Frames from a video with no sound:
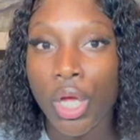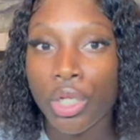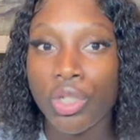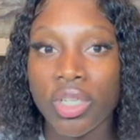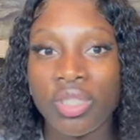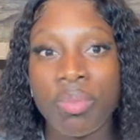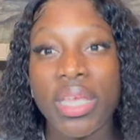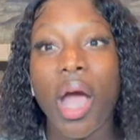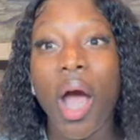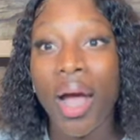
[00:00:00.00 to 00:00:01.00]
Just
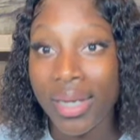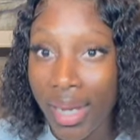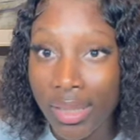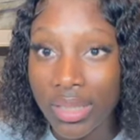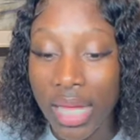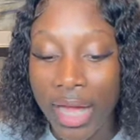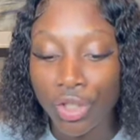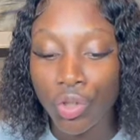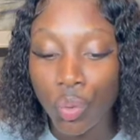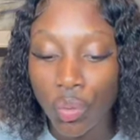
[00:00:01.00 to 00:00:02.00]
be honest
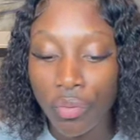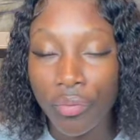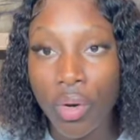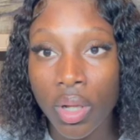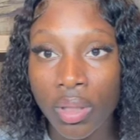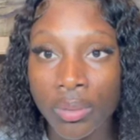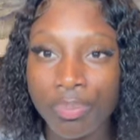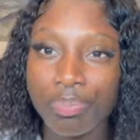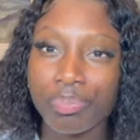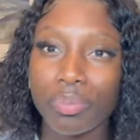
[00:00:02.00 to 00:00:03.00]
and
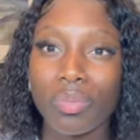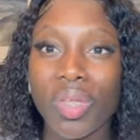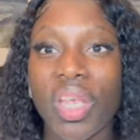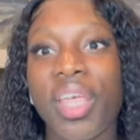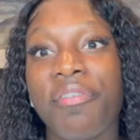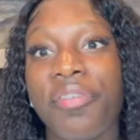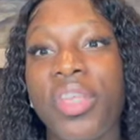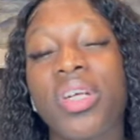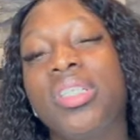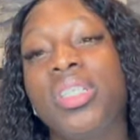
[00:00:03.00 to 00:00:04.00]
truthful. If
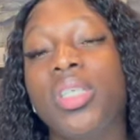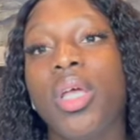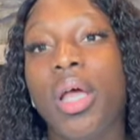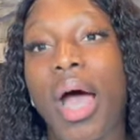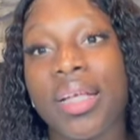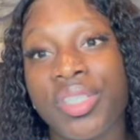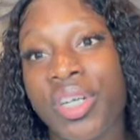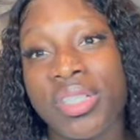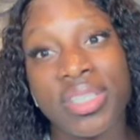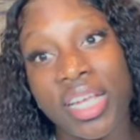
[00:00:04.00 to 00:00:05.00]
there's a
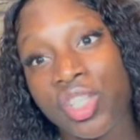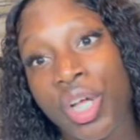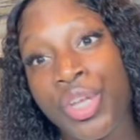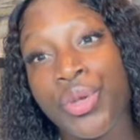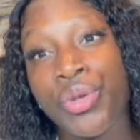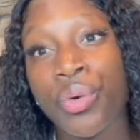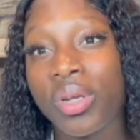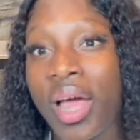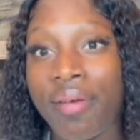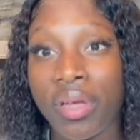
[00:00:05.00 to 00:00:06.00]
certain section you
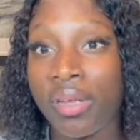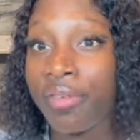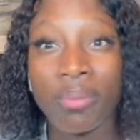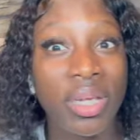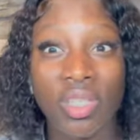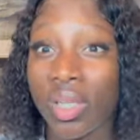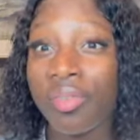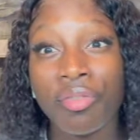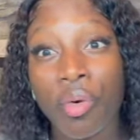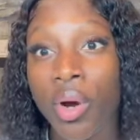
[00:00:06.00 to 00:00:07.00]
don't have information
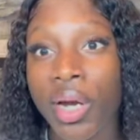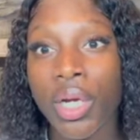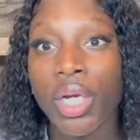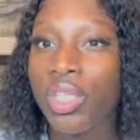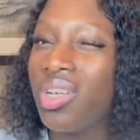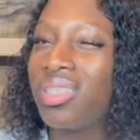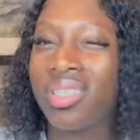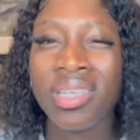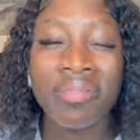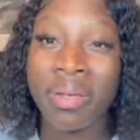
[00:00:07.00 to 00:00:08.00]
for, just
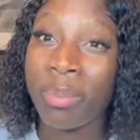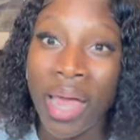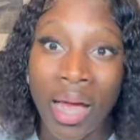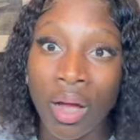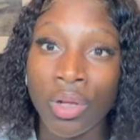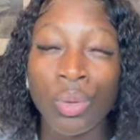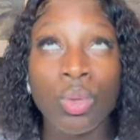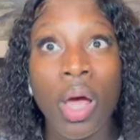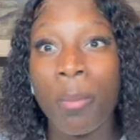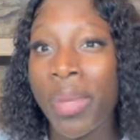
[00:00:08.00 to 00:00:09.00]
leave it blank. Do
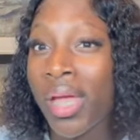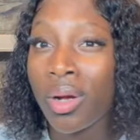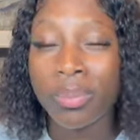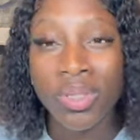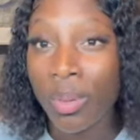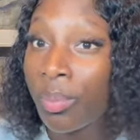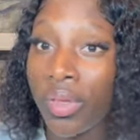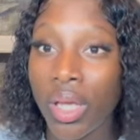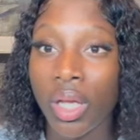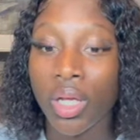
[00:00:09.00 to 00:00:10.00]
not make up
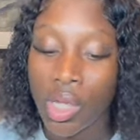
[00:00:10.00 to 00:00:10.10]
something,